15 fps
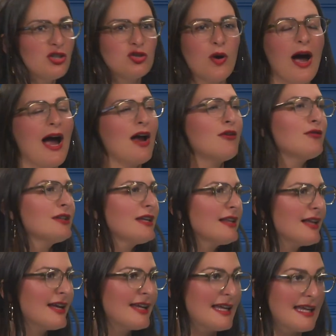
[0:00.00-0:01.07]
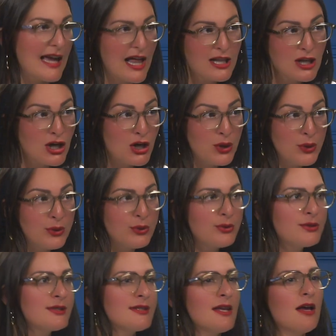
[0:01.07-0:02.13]
So I really like
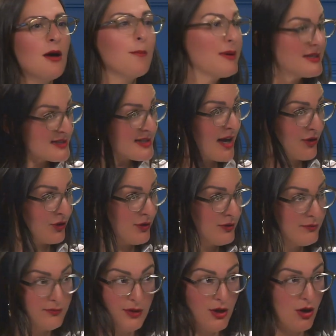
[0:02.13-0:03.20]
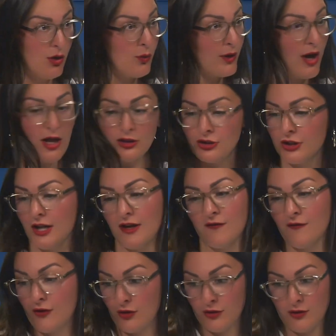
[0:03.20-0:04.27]
yellows, but subtle. You know, we're not looking
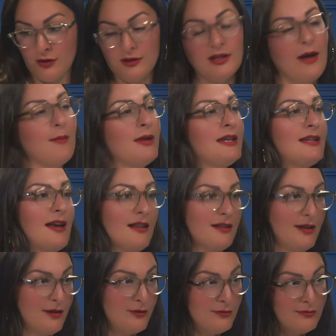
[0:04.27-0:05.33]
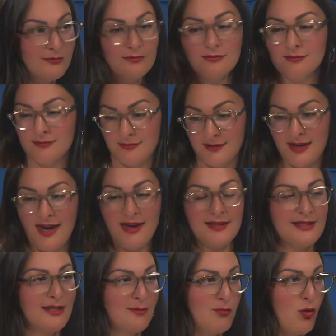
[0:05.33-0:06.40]
for lemon yellow, case
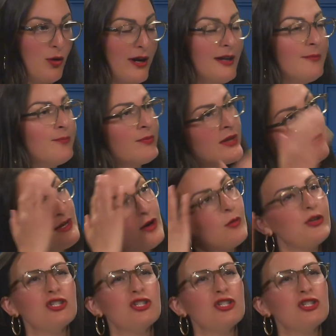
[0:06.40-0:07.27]
in point, which